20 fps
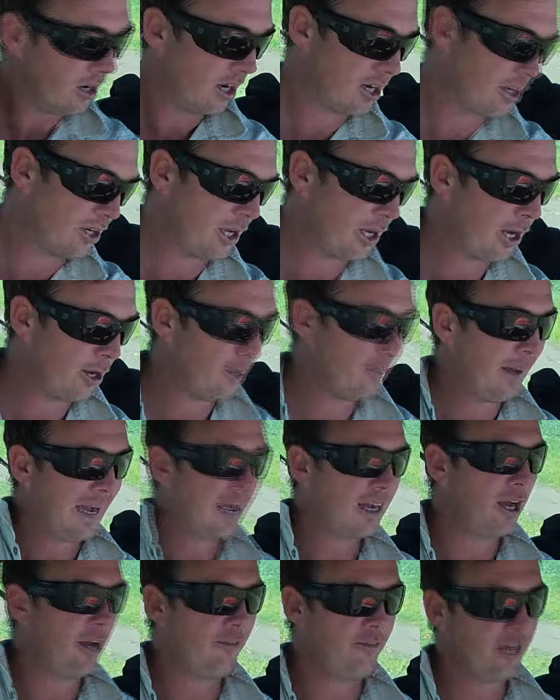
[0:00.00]
I've got to go
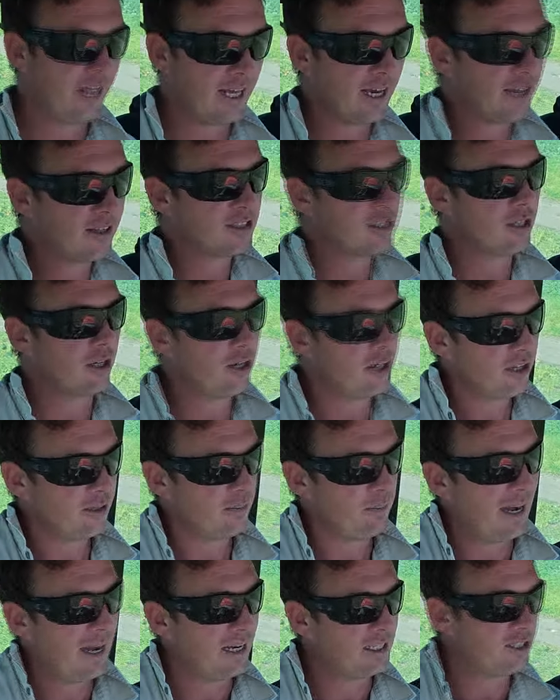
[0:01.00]
back over to the other side of the
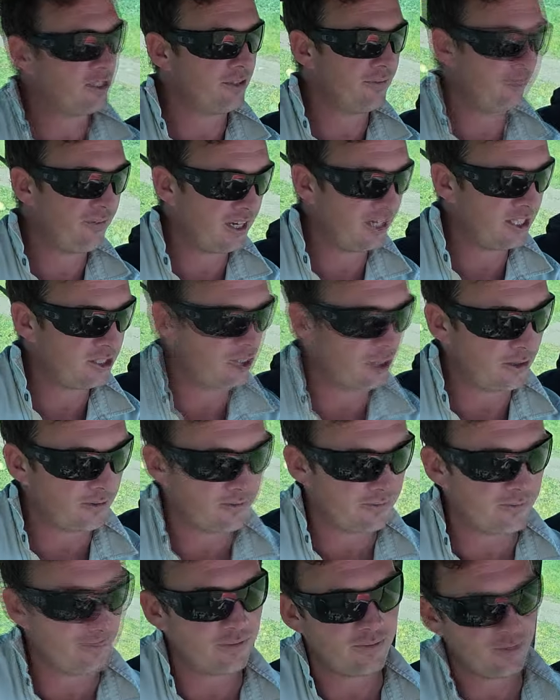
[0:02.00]
patch and finish off
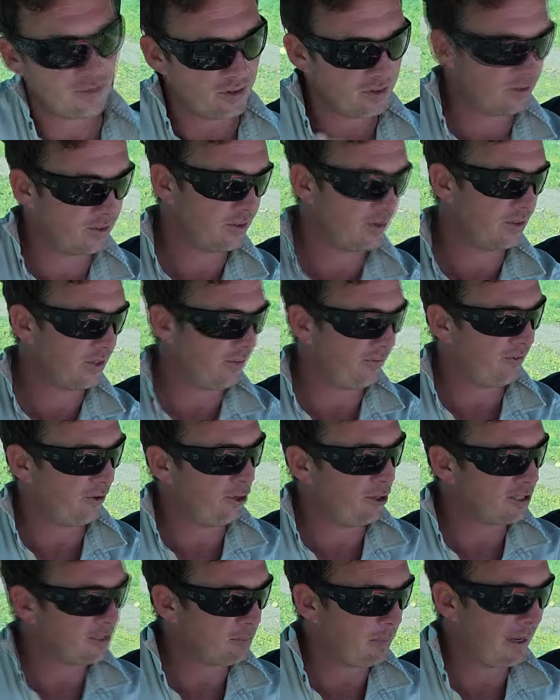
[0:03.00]
the
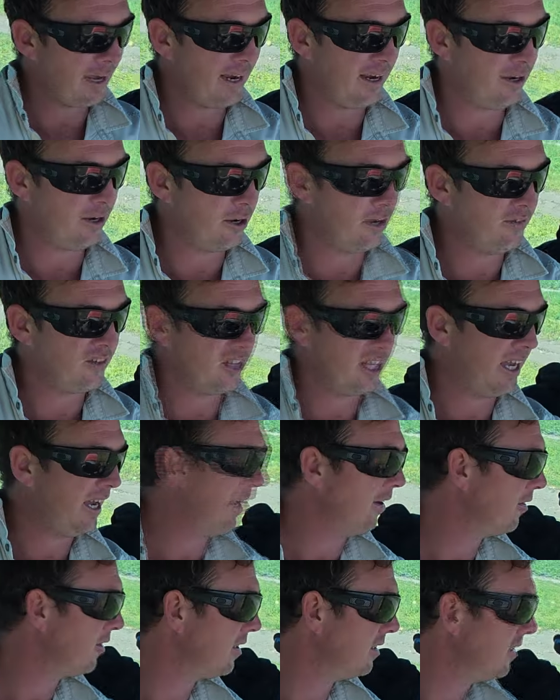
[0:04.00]
first bay over
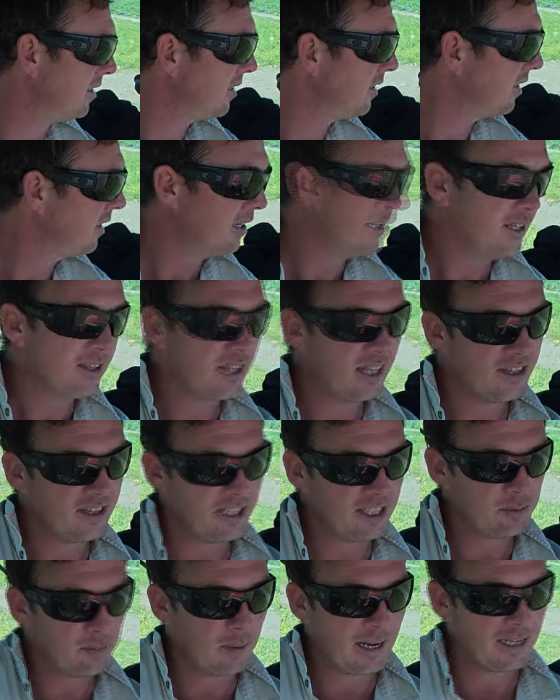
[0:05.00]
there, and then
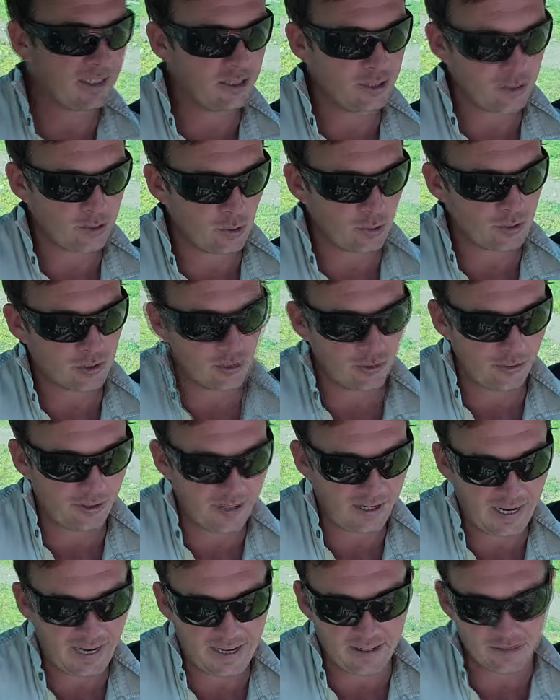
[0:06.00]
this patch is all
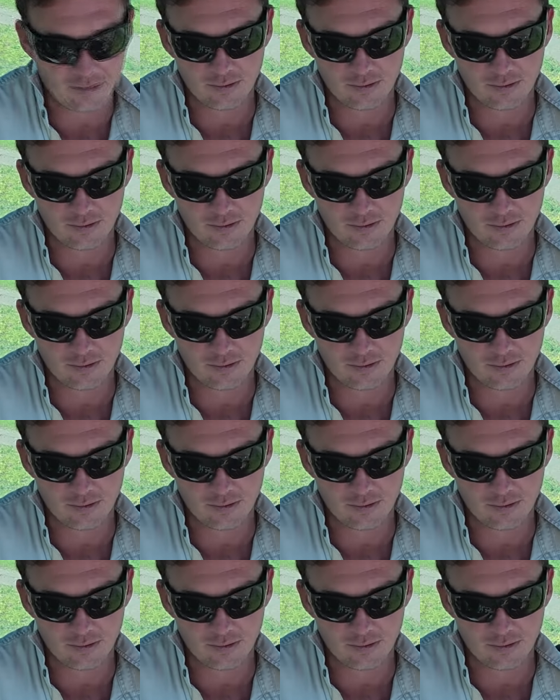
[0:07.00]
sorted out.